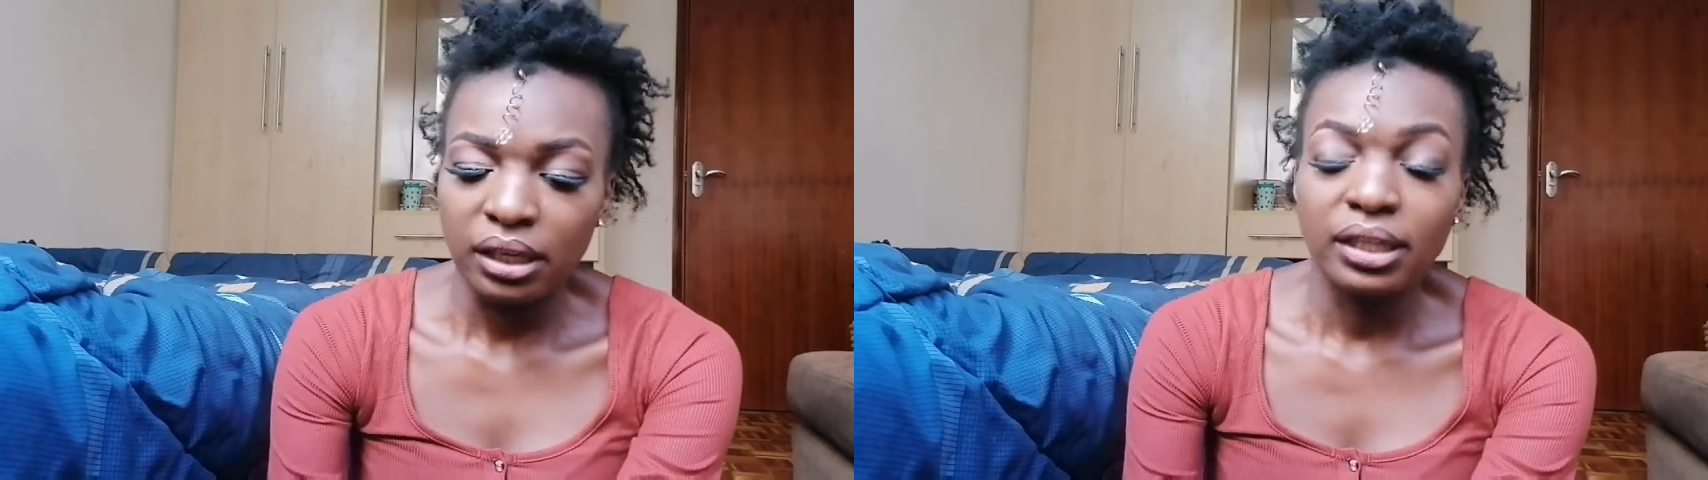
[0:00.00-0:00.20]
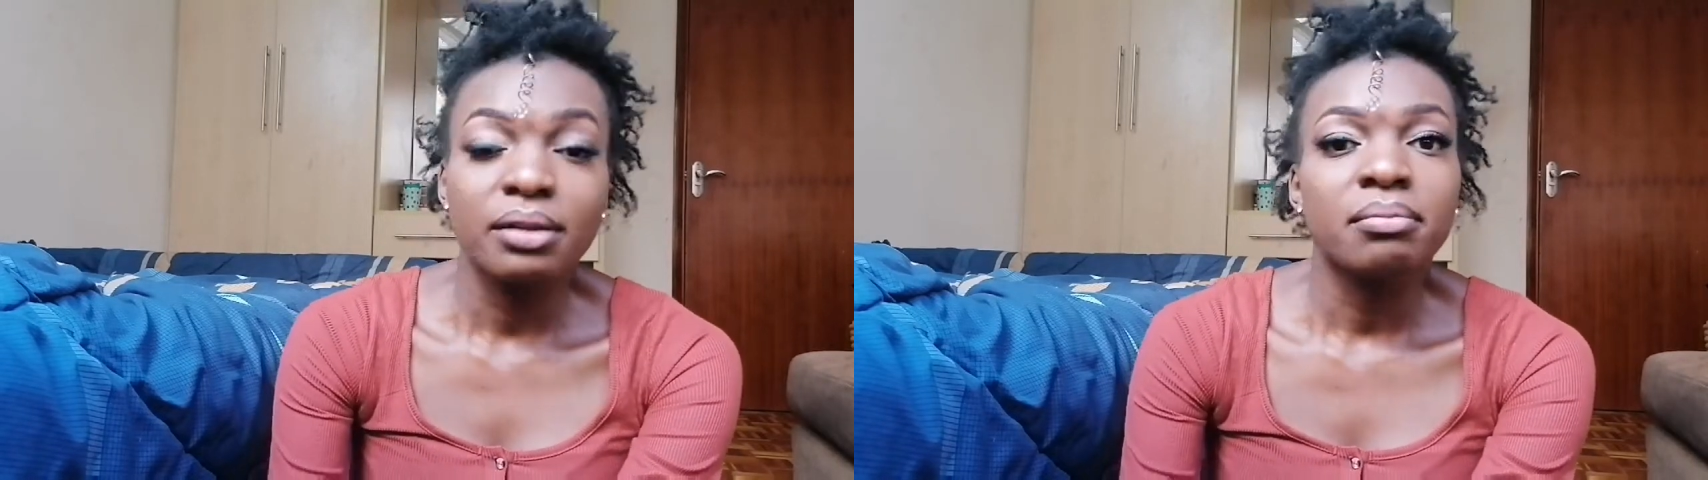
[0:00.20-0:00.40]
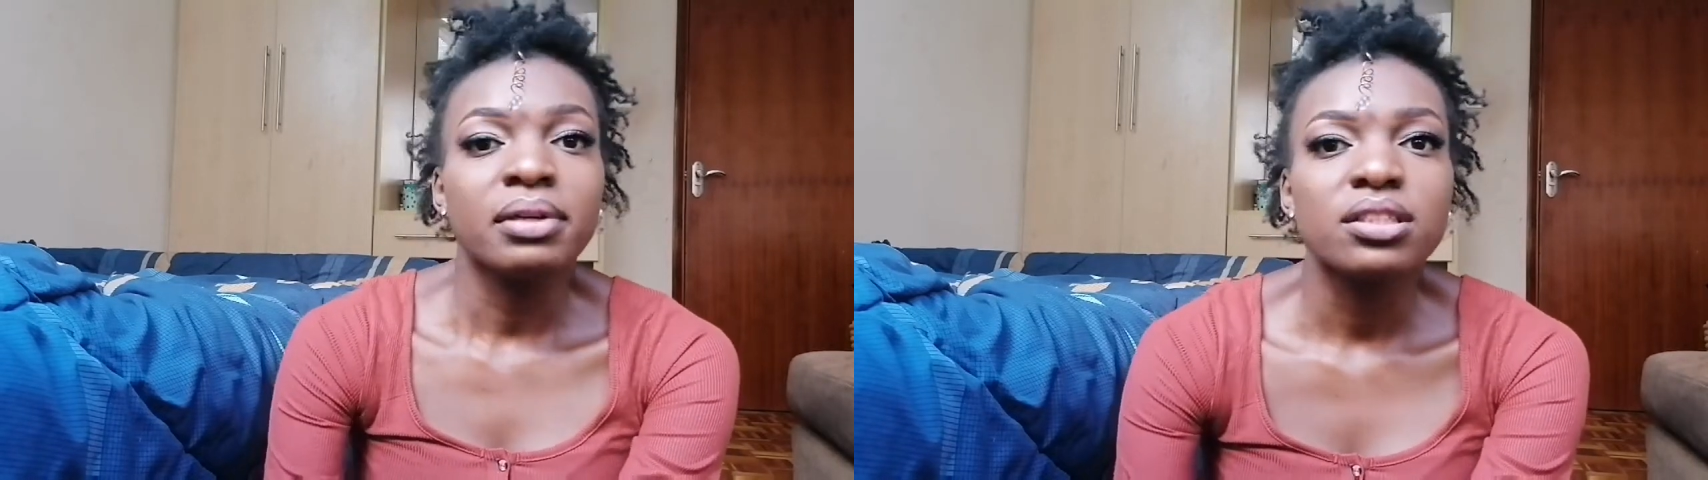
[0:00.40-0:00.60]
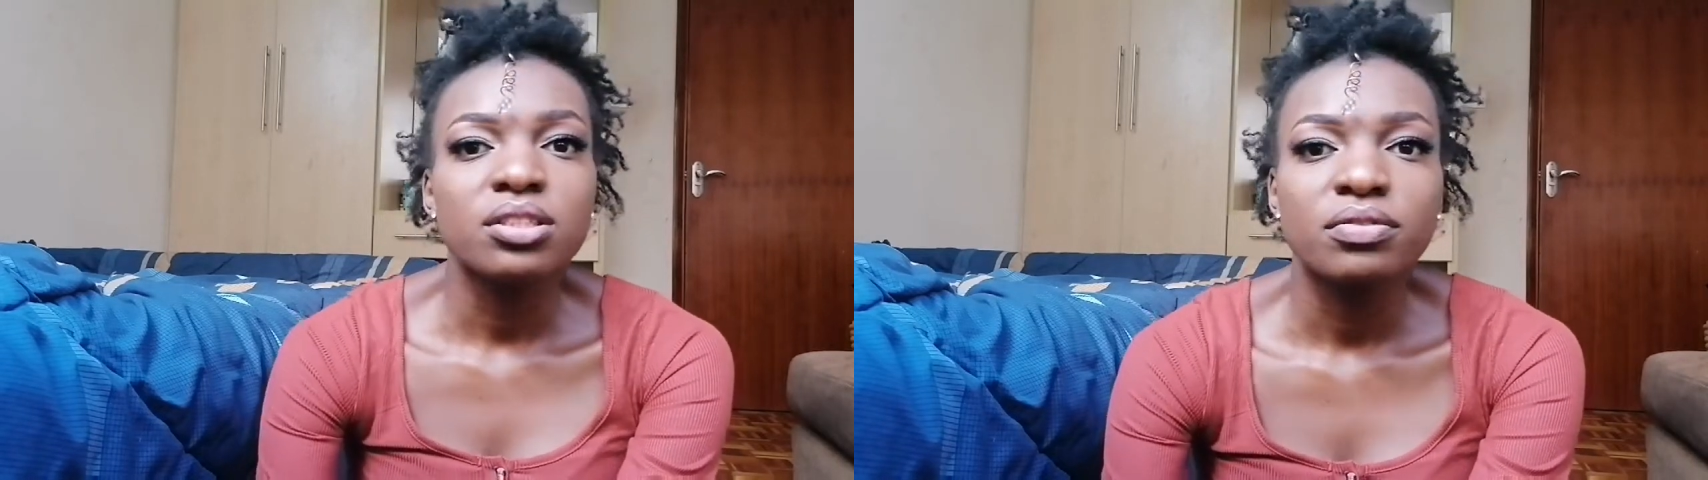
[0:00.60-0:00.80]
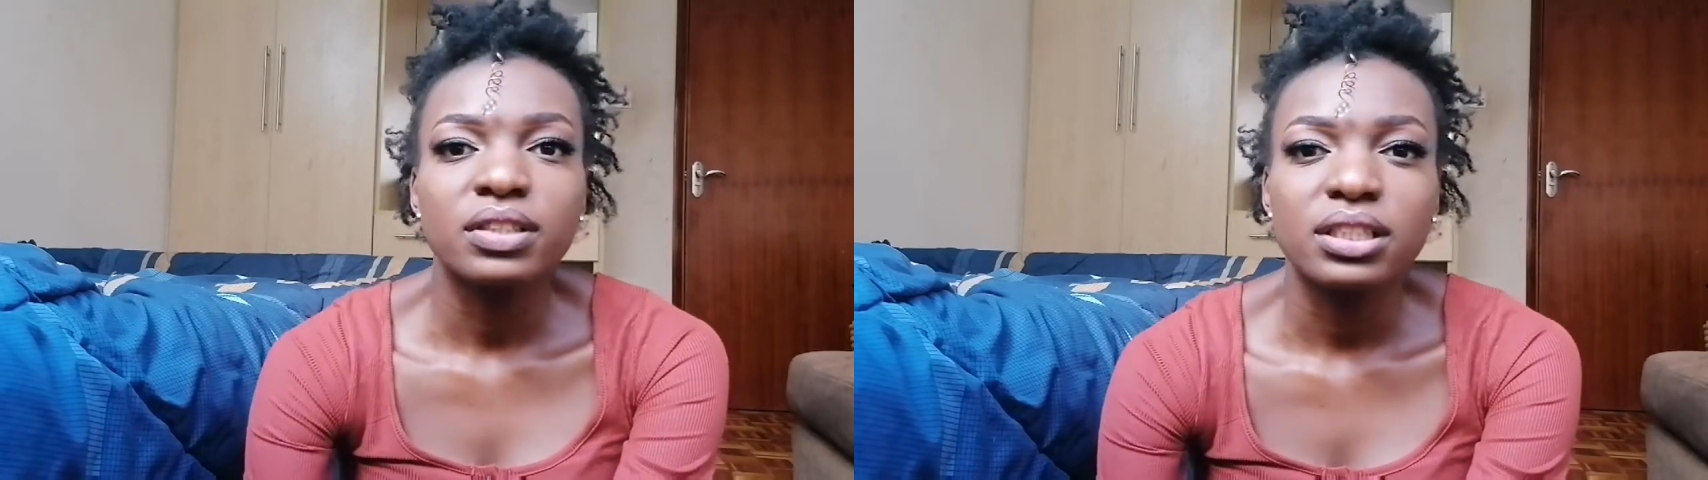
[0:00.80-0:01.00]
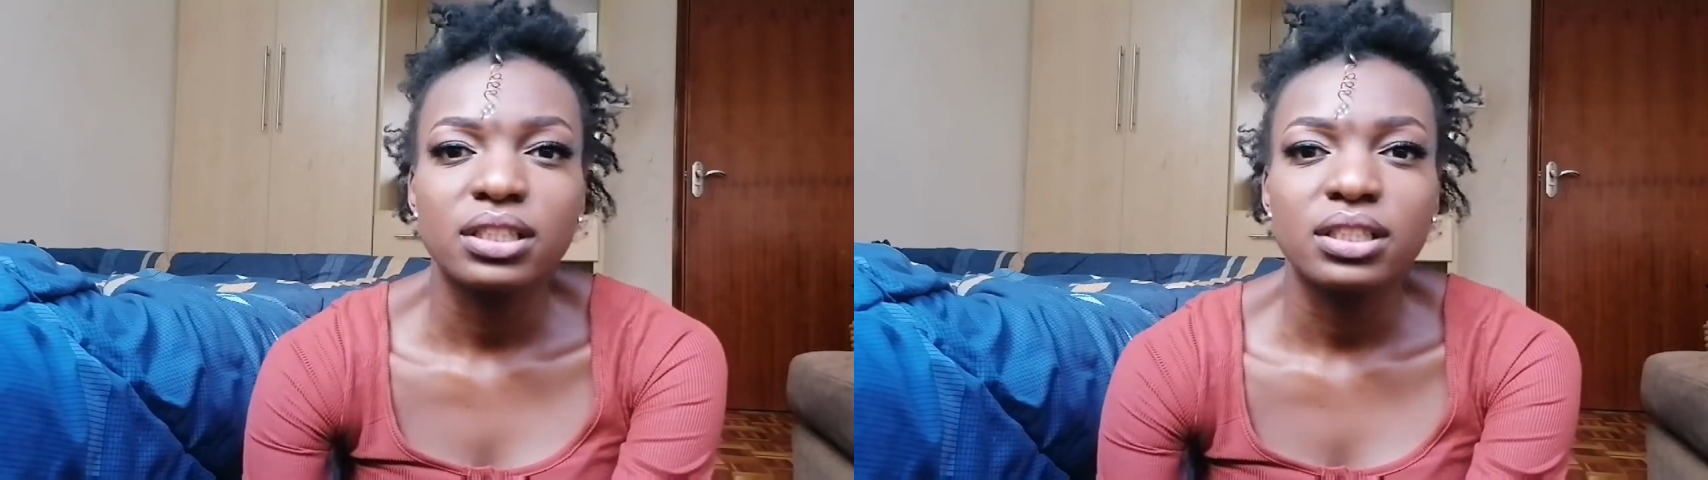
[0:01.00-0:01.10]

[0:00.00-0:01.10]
in the midst of this